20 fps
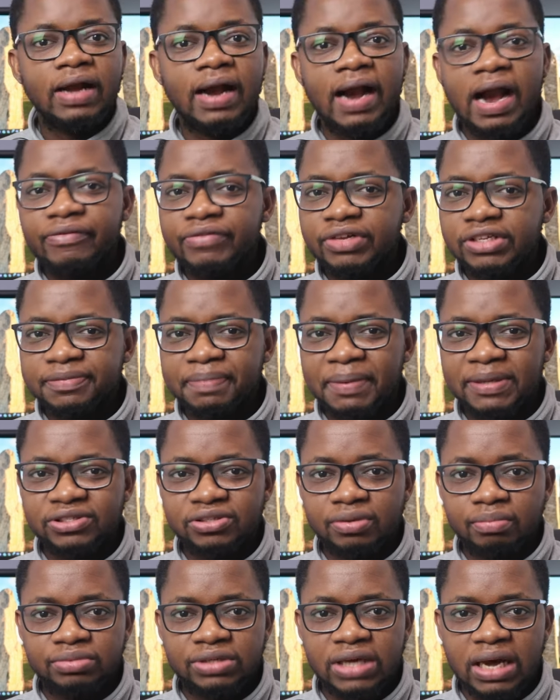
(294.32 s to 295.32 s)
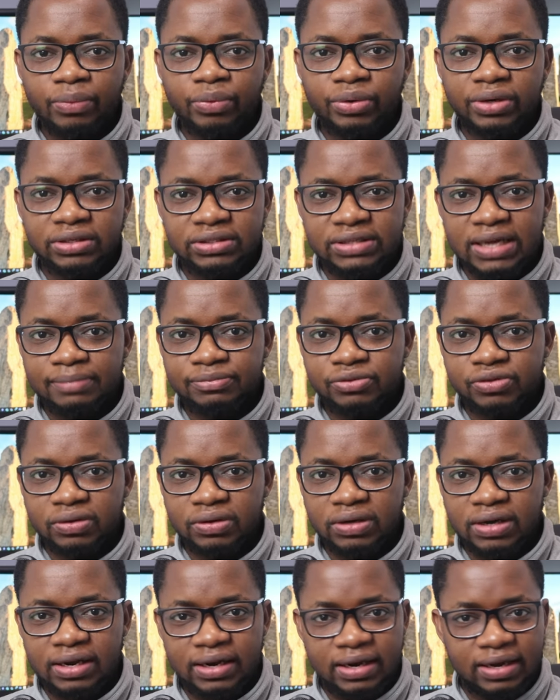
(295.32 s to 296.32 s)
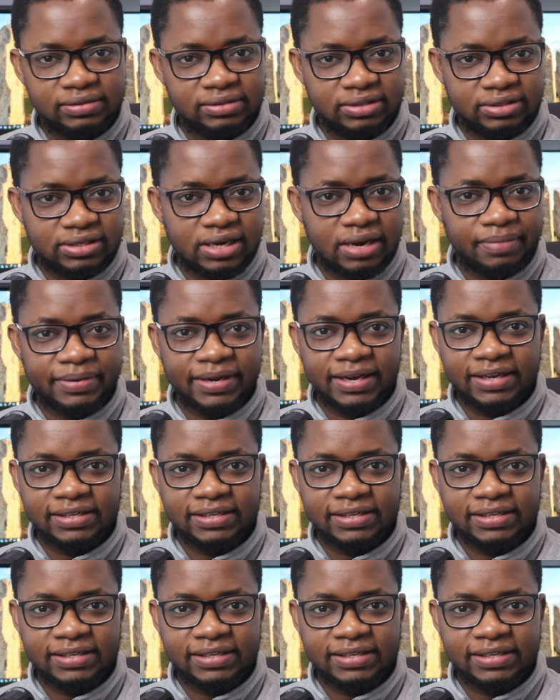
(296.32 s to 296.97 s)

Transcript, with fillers: Having spent some time with the Samsung Galaxy Tab